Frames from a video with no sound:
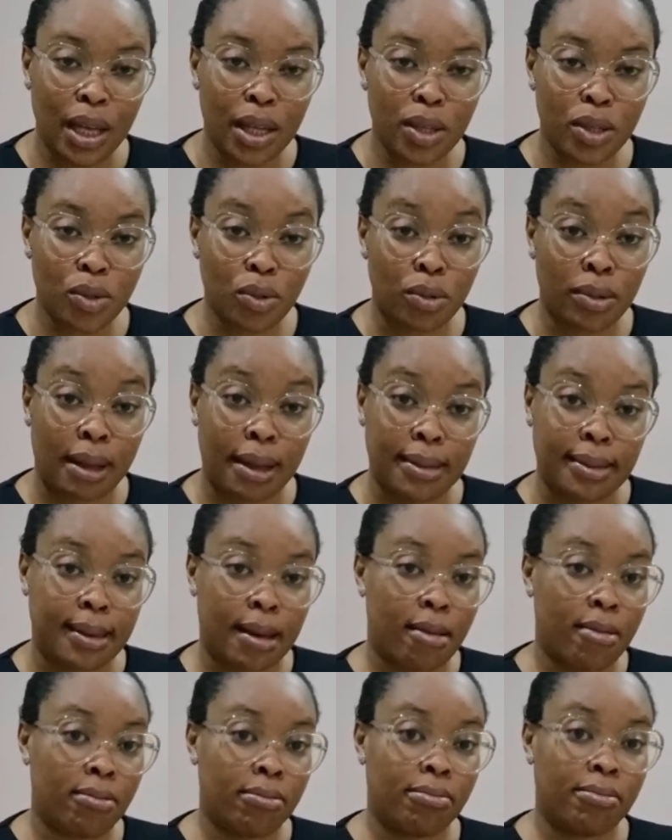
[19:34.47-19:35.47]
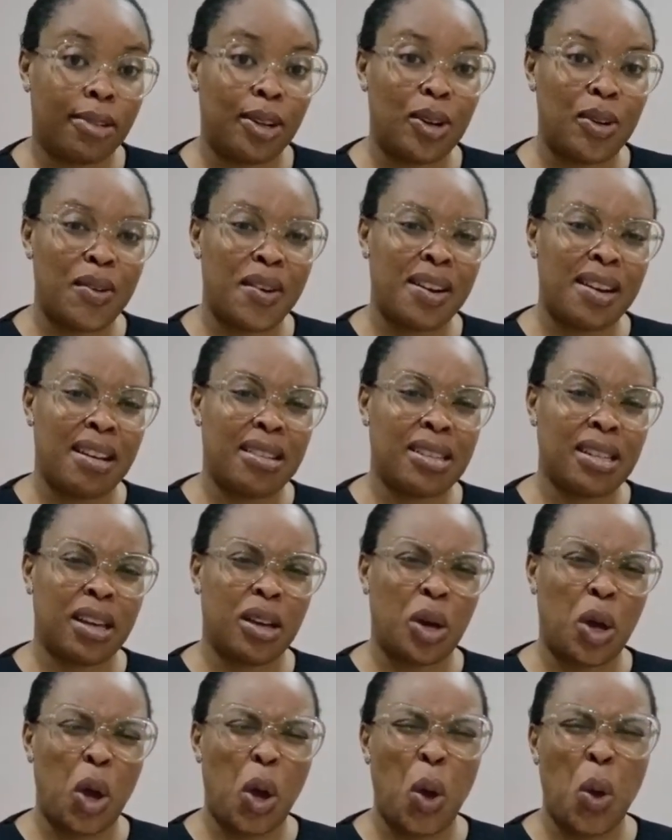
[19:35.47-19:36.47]
So that's how Lorena said,
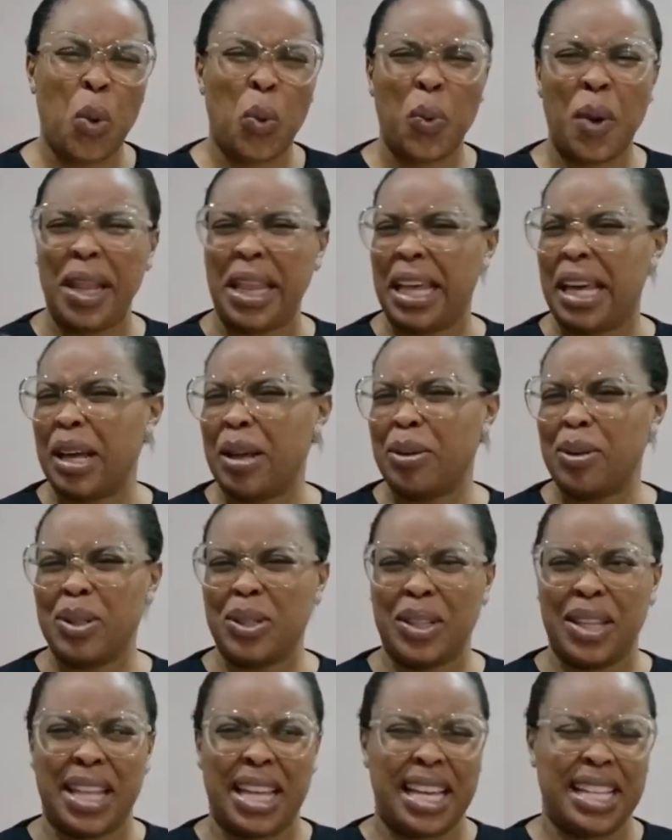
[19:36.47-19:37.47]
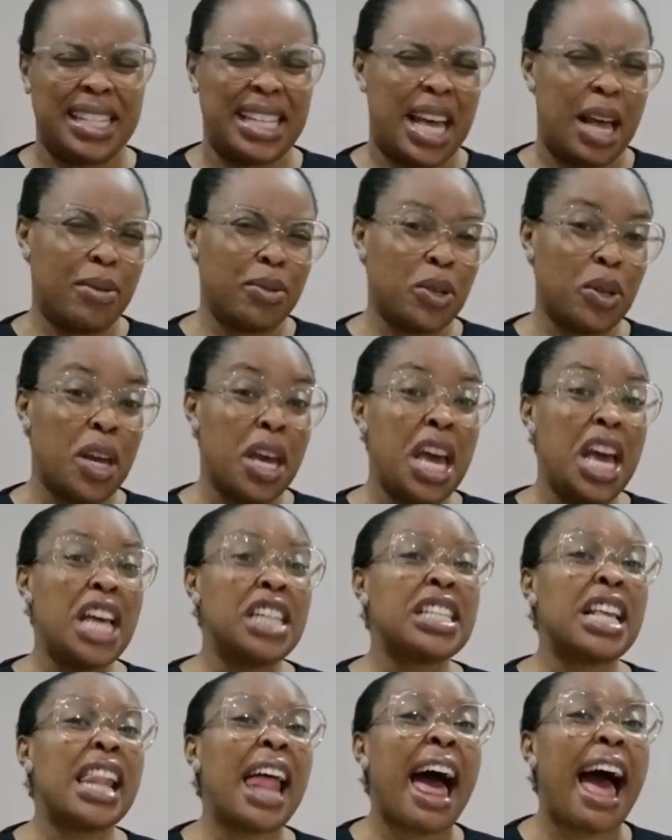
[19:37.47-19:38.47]
oh, when it comes to that, I said, it's
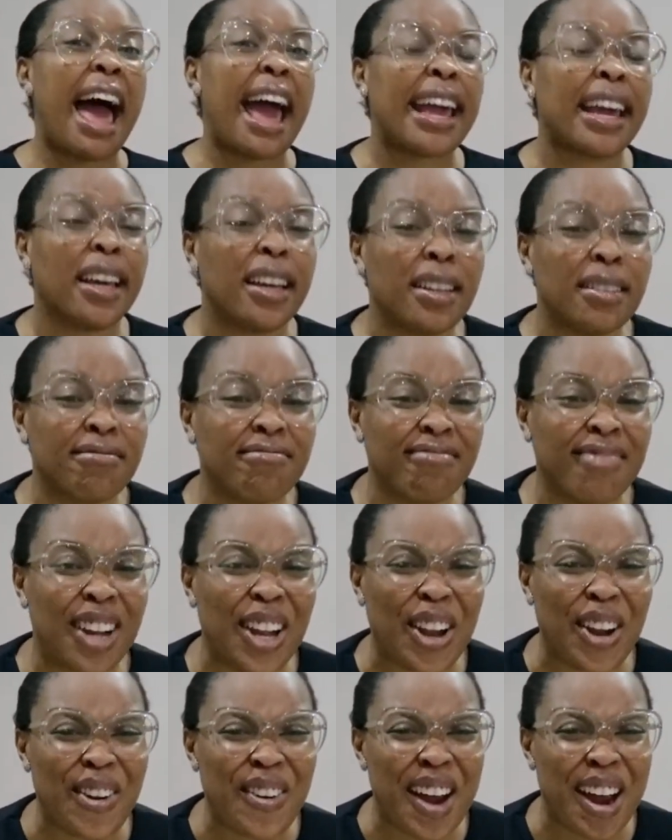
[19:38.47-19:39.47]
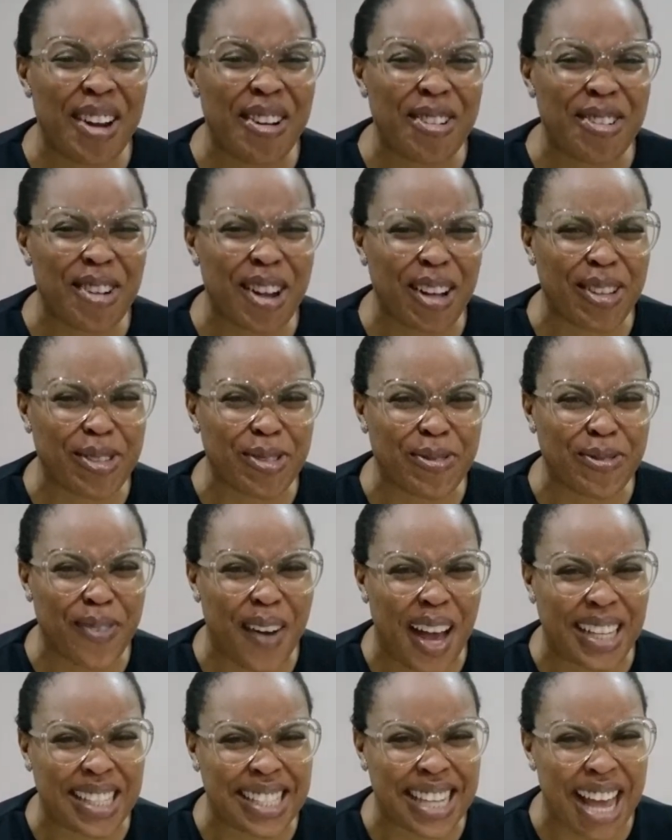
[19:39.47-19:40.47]
a lie! Laura, you don't know how to
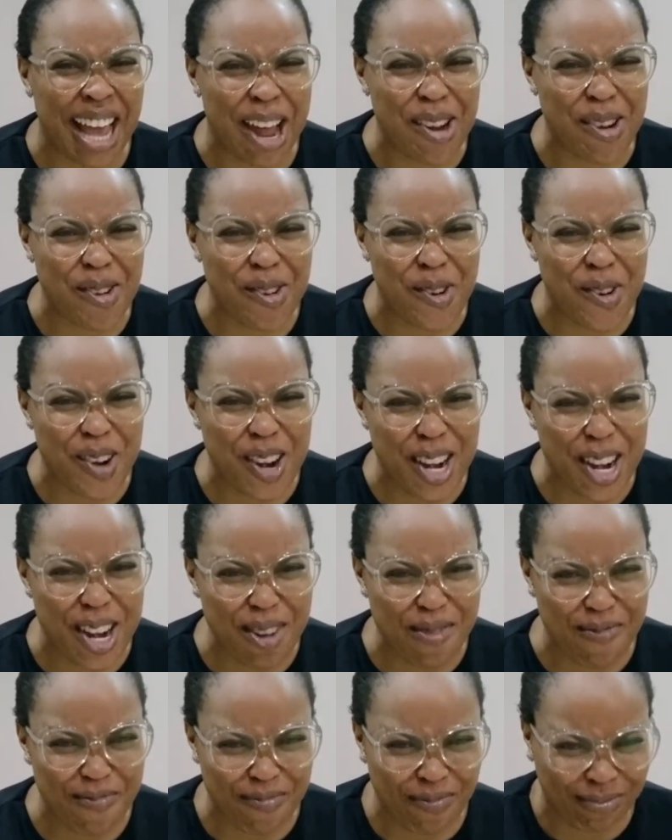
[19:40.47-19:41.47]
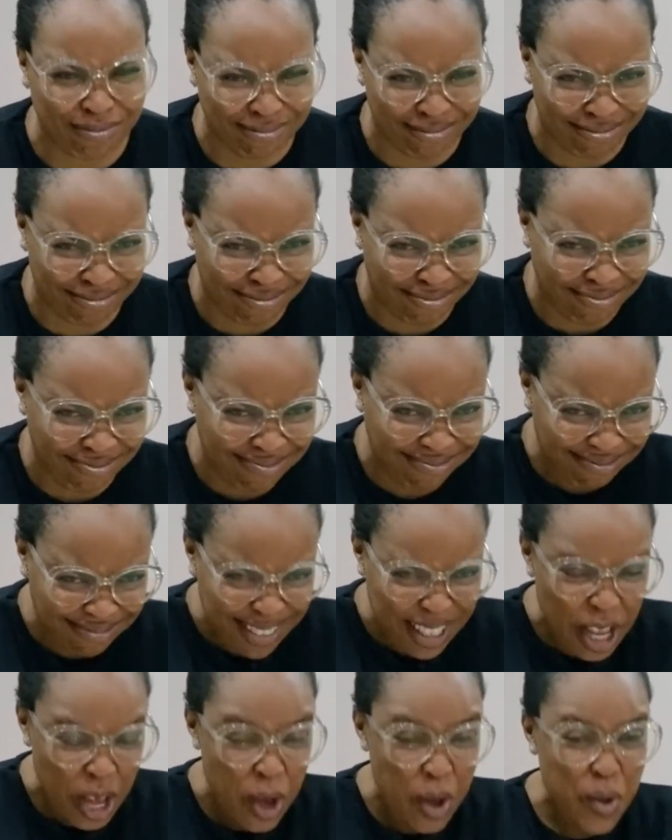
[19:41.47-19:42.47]
fight. And you don't need.
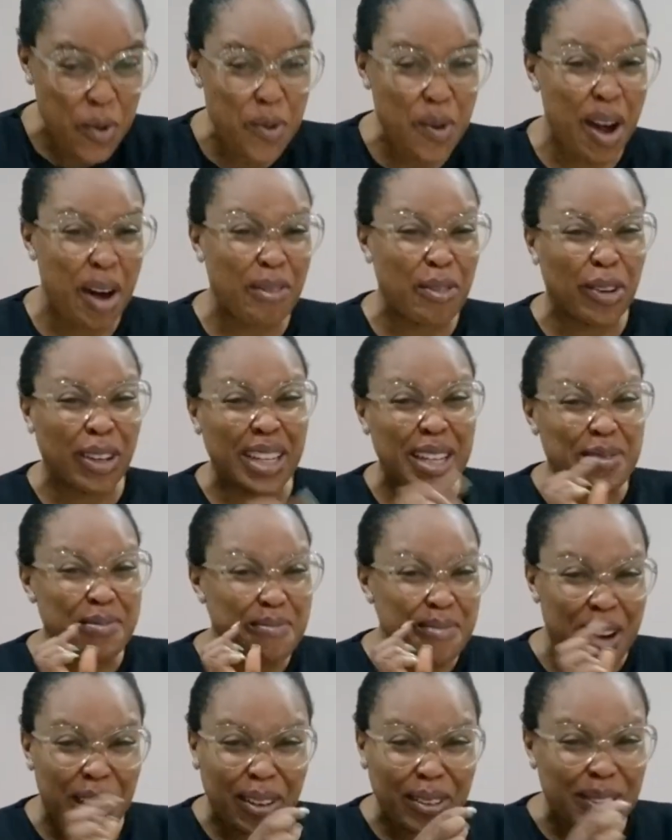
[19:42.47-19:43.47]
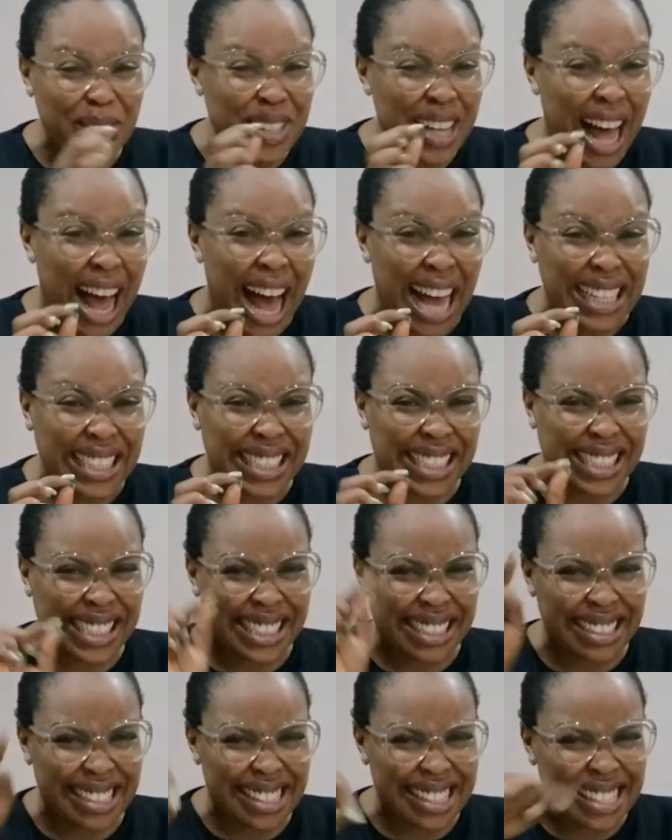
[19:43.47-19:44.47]
You have only mouth.
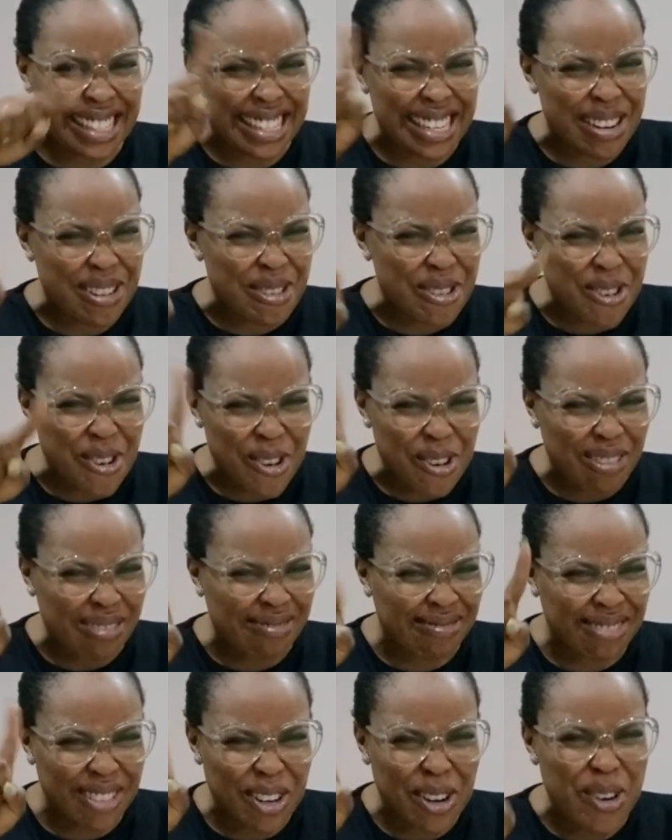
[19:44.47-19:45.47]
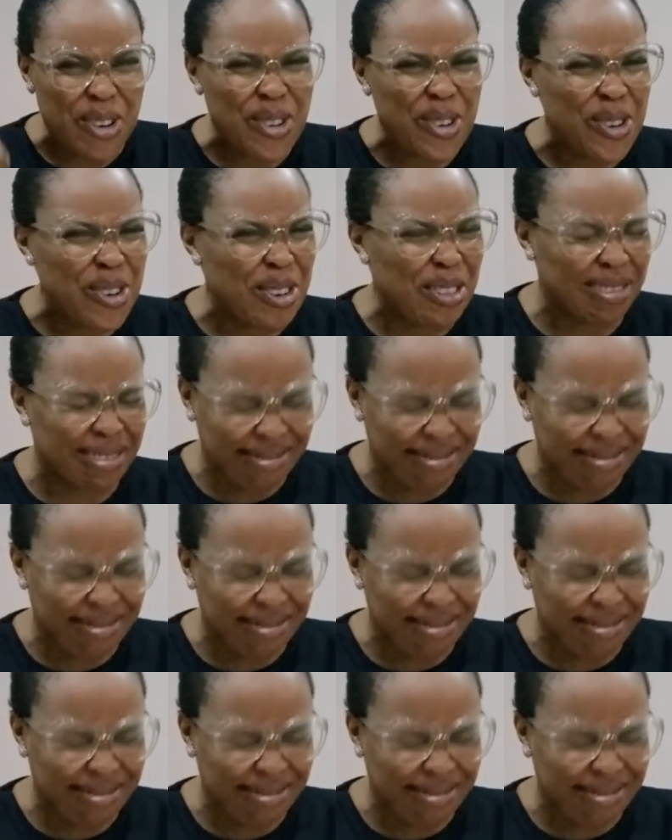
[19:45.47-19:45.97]
Ashen, zero. Or do.